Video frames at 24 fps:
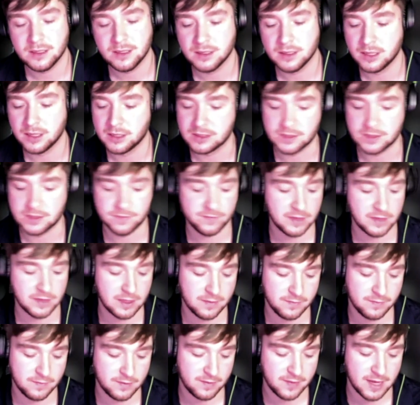know something
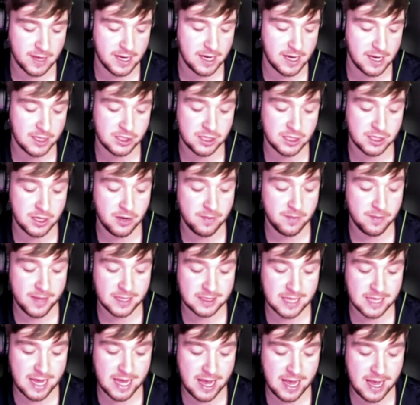of that nature, no
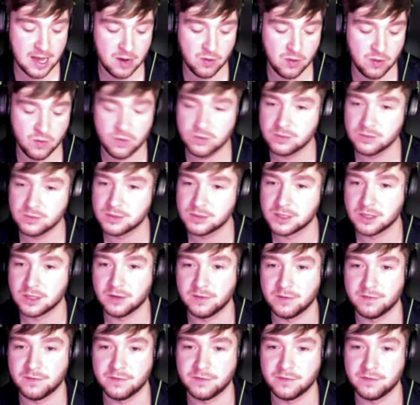matter how sort of